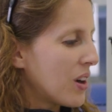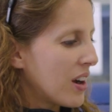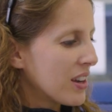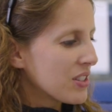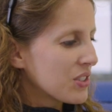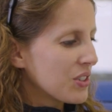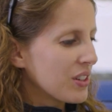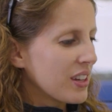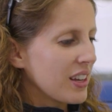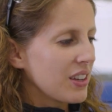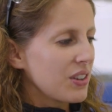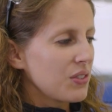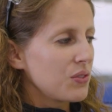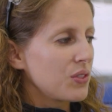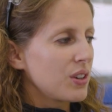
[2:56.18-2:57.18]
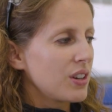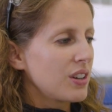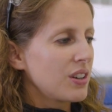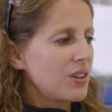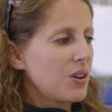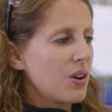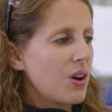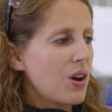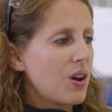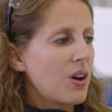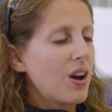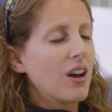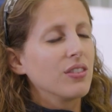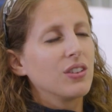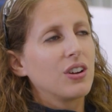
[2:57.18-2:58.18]
OSCAR can convert
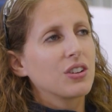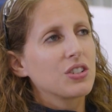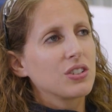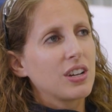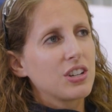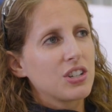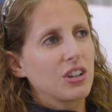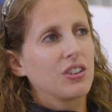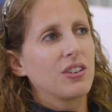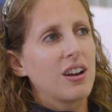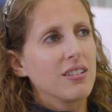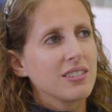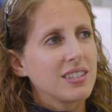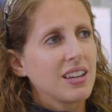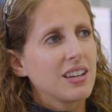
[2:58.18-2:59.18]
uh, on long-duration ground